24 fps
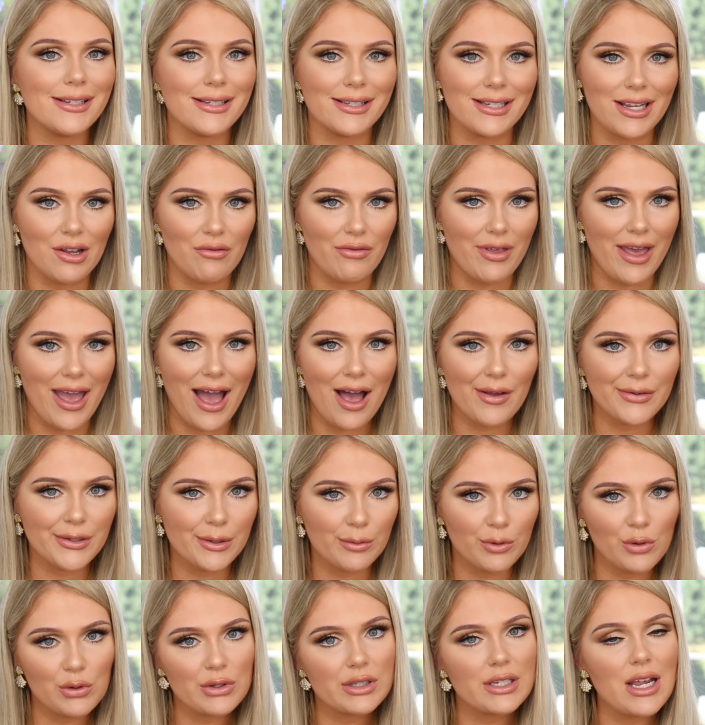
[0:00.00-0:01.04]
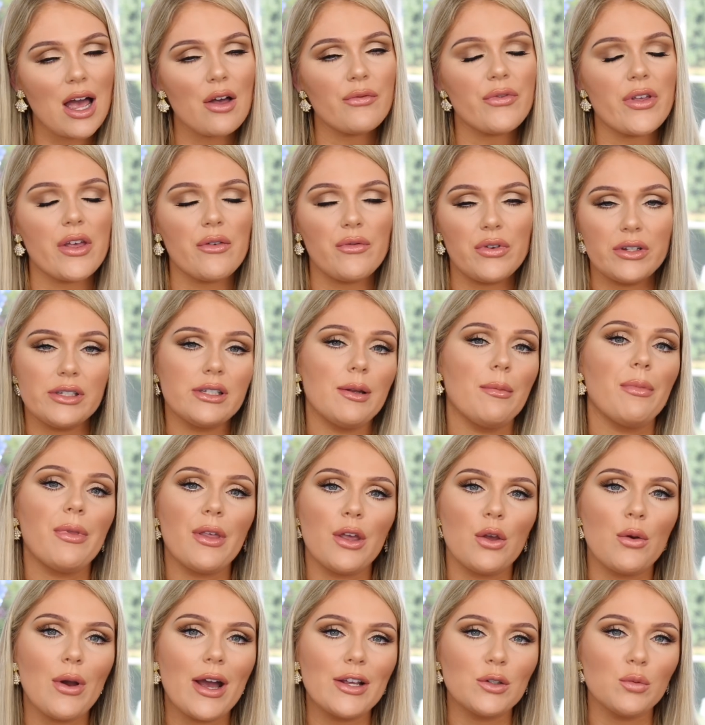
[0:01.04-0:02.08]
to see if they have some new stuff, if it's
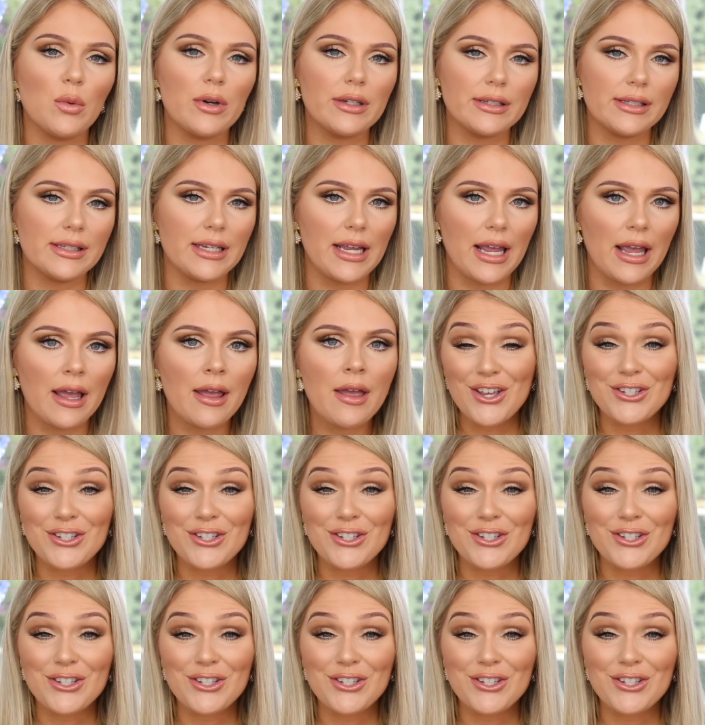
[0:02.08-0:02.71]
something you guys want to see.